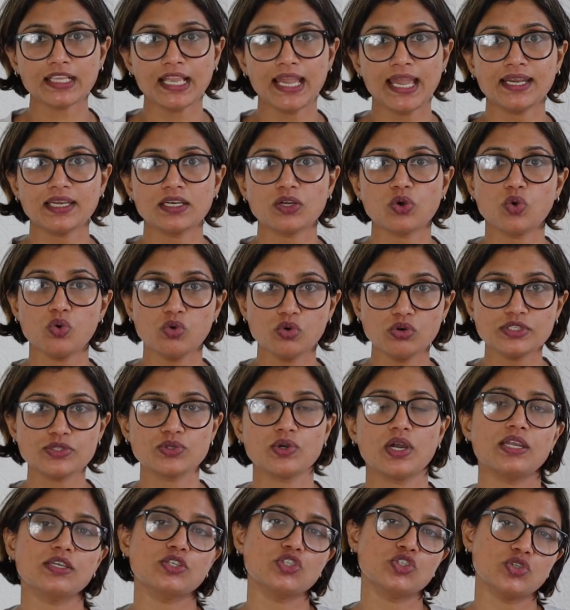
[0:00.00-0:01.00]
And
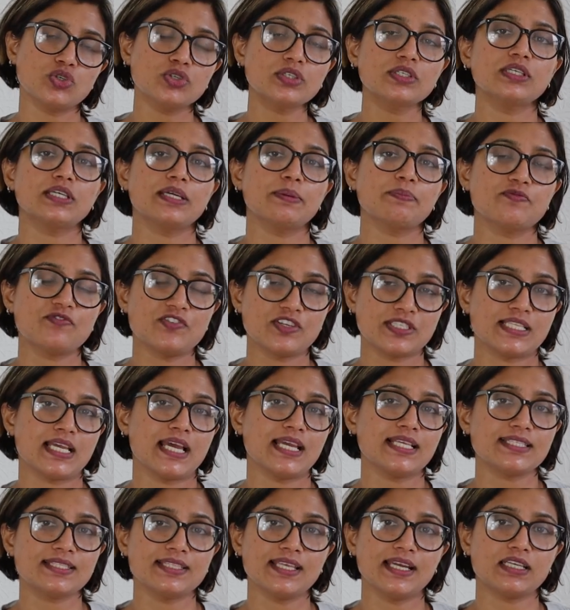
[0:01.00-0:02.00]
also I should
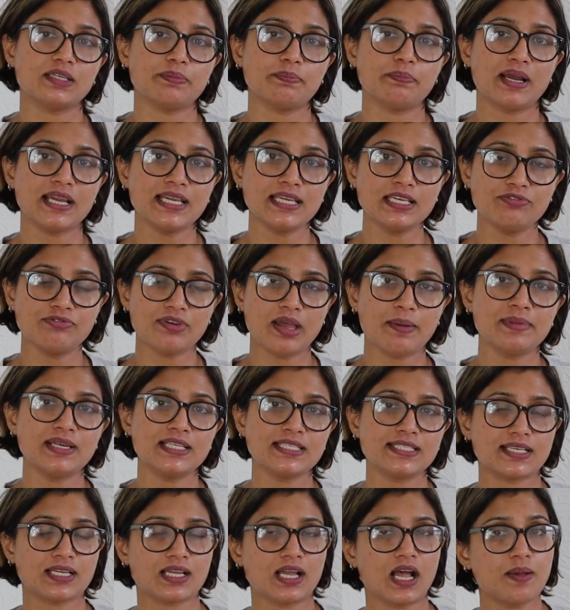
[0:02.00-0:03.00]
emphasize that my family
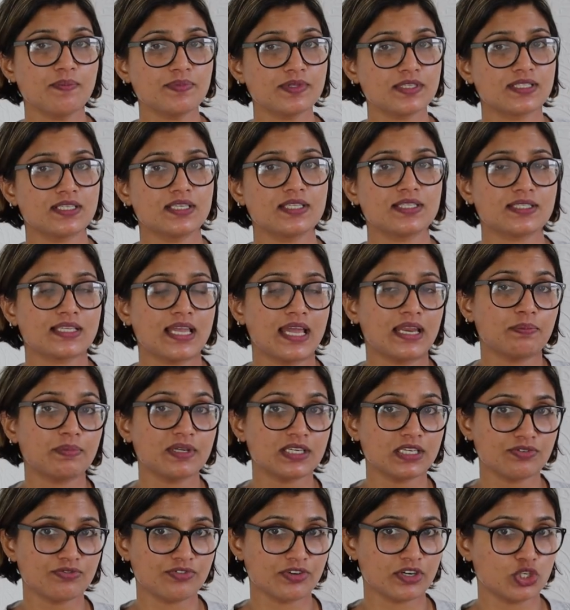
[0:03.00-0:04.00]
circumstance can
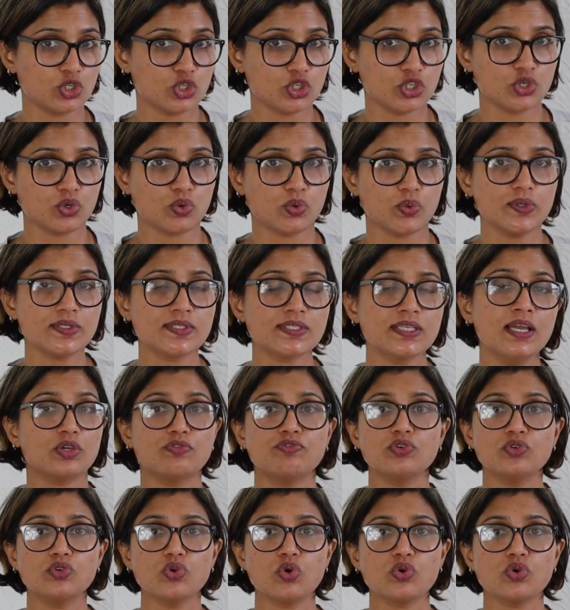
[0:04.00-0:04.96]
be different to yours. So if you